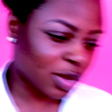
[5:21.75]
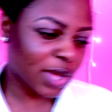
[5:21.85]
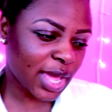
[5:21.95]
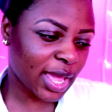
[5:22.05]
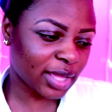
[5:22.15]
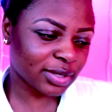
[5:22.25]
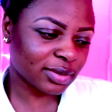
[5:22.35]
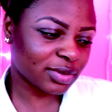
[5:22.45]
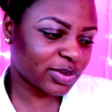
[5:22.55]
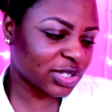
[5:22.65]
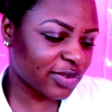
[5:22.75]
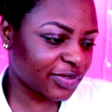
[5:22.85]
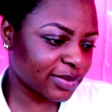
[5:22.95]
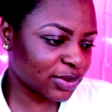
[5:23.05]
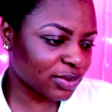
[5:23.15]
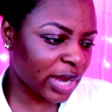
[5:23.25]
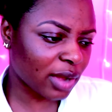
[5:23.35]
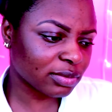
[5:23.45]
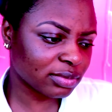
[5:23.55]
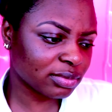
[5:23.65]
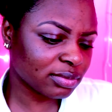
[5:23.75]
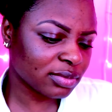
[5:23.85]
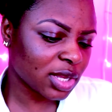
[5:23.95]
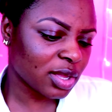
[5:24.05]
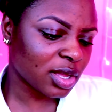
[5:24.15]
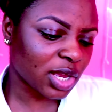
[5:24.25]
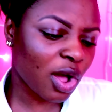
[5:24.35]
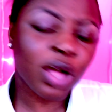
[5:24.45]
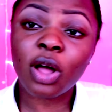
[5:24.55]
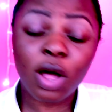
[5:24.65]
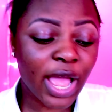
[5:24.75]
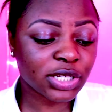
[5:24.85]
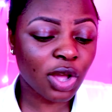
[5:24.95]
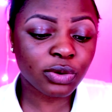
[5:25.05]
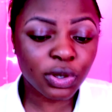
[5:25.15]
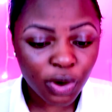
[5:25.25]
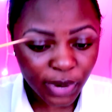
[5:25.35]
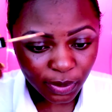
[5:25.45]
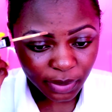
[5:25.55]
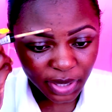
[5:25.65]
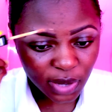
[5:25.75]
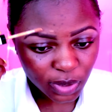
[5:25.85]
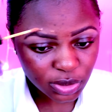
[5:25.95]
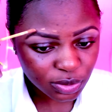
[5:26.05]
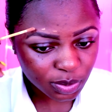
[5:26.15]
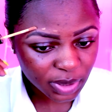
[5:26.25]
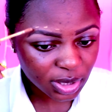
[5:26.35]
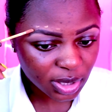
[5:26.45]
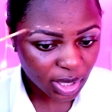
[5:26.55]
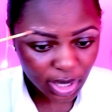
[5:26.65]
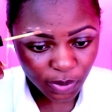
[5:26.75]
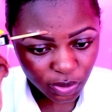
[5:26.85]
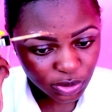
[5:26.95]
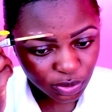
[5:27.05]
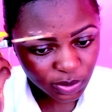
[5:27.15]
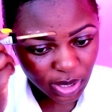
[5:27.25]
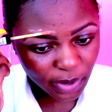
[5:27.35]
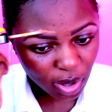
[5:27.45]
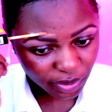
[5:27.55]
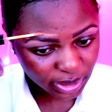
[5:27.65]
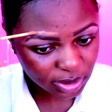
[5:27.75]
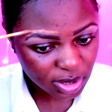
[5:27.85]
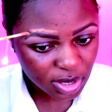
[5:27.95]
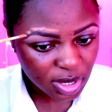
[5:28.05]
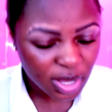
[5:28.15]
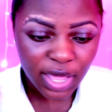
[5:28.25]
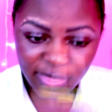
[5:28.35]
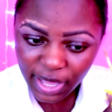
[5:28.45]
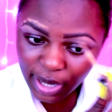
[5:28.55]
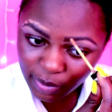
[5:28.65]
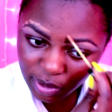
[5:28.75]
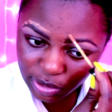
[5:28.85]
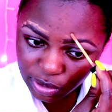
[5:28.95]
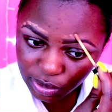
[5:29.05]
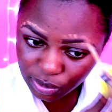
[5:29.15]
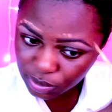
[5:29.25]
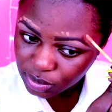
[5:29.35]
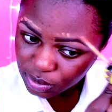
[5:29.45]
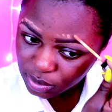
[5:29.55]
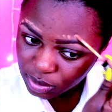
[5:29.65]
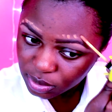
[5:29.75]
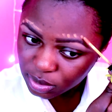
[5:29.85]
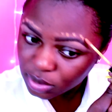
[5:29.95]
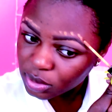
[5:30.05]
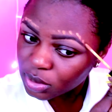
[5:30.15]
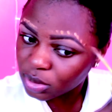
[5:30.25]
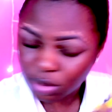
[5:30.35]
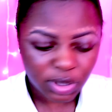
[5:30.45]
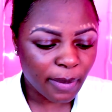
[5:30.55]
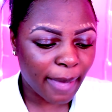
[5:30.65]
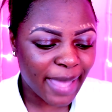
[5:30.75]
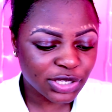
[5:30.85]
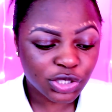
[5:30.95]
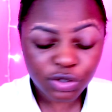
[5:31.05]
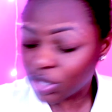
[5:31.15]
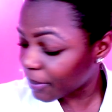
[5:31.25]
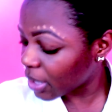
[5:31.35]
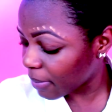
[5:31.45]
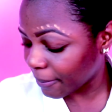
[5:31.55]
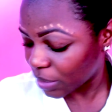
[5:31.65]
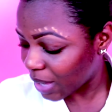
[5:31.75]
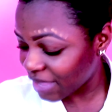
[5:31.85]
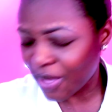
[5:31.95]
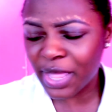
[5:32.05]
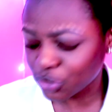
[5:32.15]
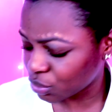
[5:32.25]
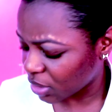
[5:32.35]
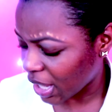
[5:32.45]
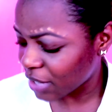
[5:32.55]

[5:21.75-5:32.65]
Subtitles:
Okay, switching over from school now. And all who don't know what I want to be, I want to be a, I'm going to school to become an RN. And then I'm going to get my master's degree and become a midwife. I'm not sure yet.